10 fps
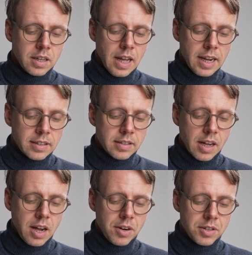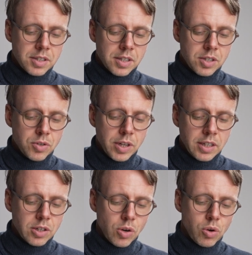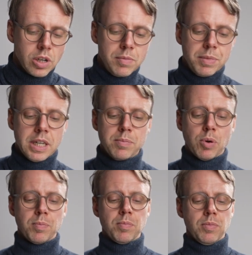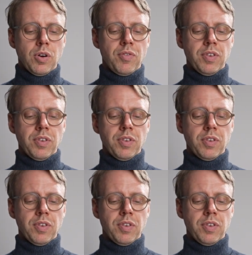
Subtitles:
x star is a strict local minimum of